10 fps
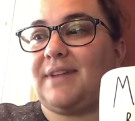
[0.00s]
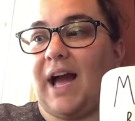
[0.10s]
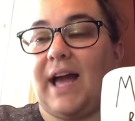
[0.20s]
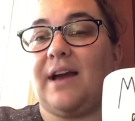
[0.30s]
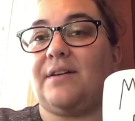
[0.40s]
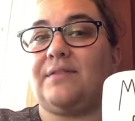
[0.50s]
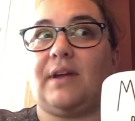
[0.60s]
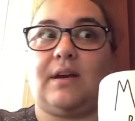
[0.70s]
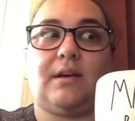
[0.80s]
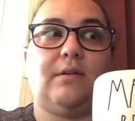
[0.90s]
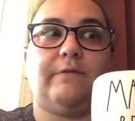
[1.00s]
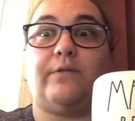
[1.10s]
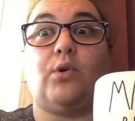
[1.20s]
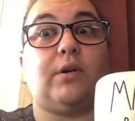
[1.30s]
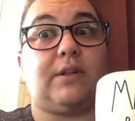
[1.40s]
I have like
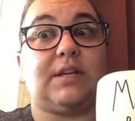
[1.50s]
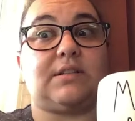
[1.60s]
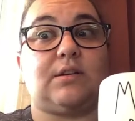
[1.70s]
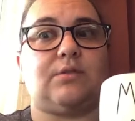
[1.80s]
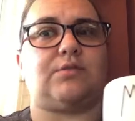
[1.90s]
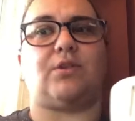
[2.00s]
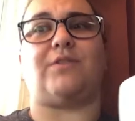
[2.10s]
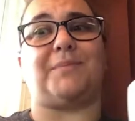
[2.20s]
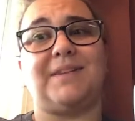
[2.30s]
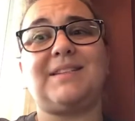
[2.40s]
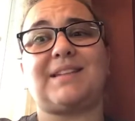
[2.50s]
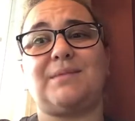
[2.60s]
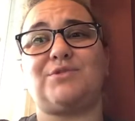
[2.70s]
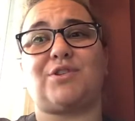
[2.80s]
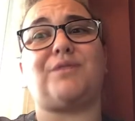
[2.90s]
four of these to do, so if I'm in the
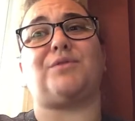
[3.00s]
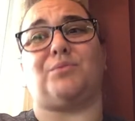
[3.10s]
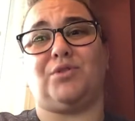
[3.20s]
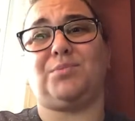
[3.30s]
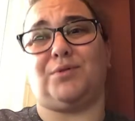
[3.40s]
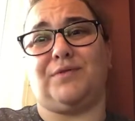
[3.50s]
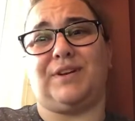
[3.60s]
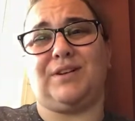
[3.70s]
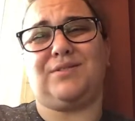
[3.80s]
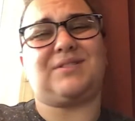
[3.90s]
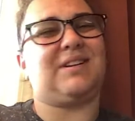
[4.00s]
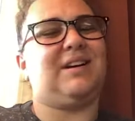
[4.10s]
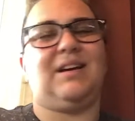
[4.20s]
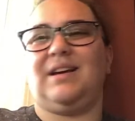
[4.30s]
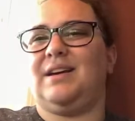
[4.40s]
same shirt for multiple videos,
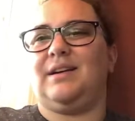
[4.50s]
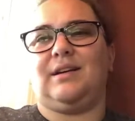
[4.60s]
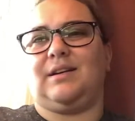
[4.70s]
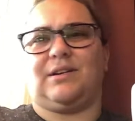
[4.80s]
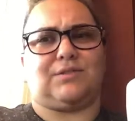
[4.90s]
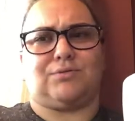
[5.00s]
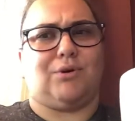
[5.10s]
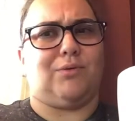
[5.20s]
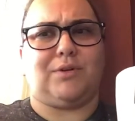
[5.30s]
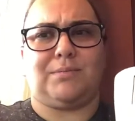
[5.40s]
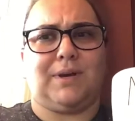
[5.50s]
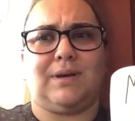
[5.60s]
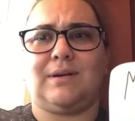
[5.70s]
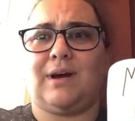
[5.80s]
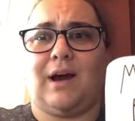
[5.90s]
y'all just roll with
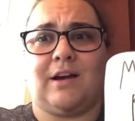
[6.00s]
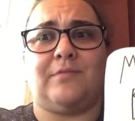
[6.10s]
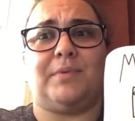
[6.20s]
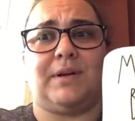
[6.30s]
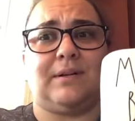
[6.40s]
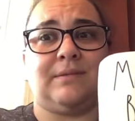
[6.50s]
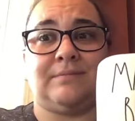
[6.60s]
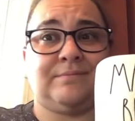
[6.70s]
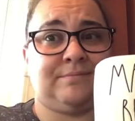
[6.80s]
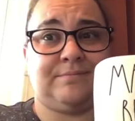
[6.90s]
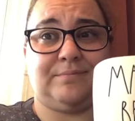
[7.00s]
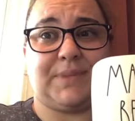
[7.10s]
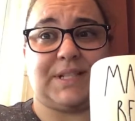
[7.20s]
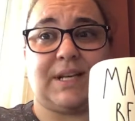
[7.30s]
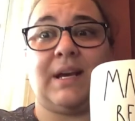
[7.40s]
me. I've been
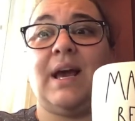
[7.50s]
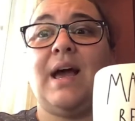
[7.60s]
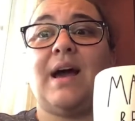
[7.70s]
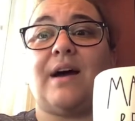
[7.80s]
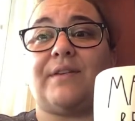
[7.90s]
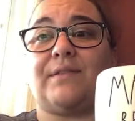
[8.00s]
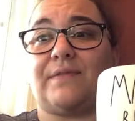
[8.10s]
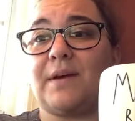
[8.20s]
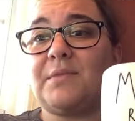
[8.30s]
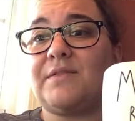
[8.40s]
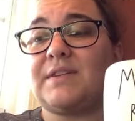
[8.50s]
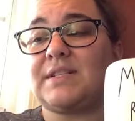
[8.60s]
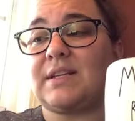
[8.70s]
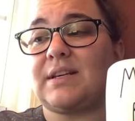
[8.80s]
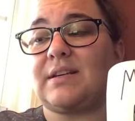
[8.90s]
busy. I've had family
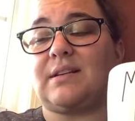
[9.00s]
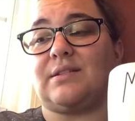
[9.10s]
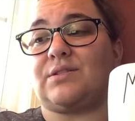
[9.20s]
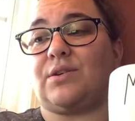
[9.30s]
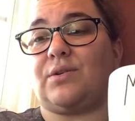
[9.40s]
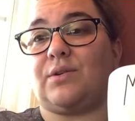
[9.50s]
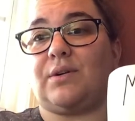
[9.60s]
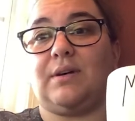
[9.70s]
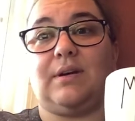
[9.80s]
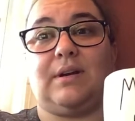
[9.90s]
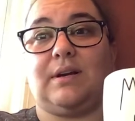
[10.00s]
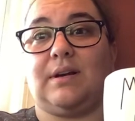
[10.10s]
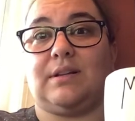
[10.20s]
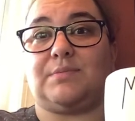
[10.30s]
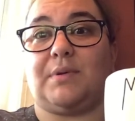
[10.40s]
visiting and so
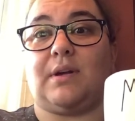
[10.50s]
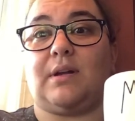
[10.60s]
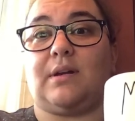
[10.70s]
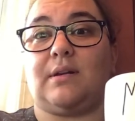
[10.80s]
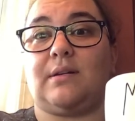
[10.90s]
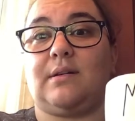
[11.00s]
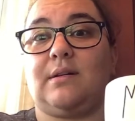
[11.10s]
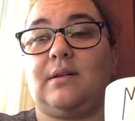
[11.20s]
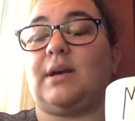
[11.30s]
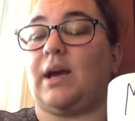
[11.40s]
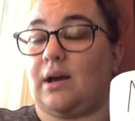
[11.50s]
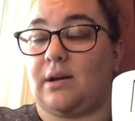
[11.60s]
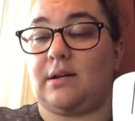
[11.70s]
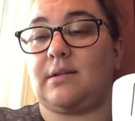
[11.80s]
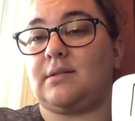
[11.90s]
it's been
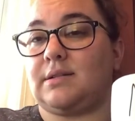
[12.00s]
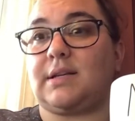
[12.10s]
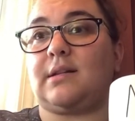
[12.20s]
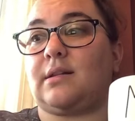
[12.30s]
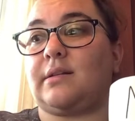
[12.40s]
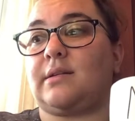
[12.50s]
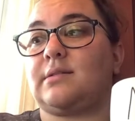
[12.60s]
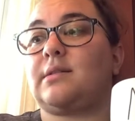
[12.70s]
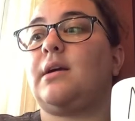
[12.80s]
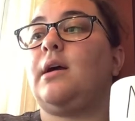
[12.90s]
chaotic to say the least.